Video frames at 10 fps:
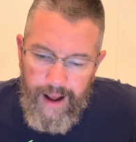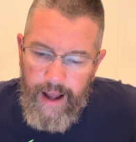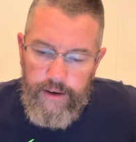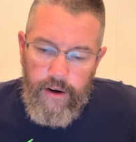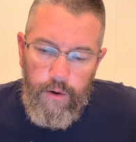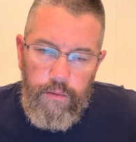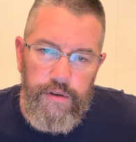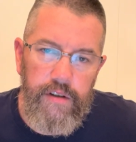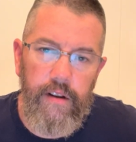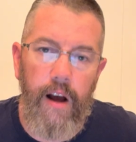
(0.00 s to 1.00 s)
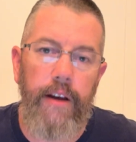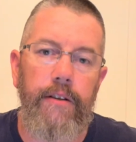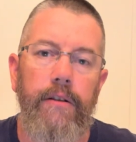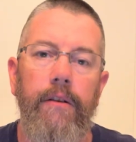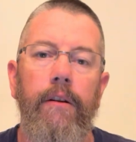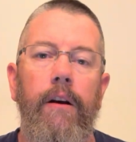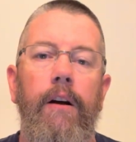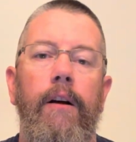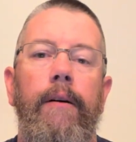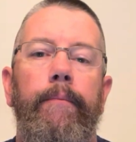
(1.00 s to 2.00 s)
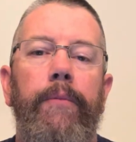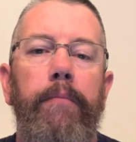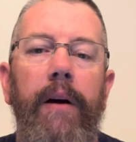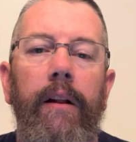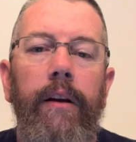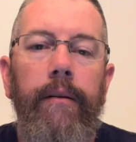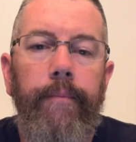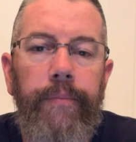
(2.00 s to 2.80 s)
I don't slice the belly.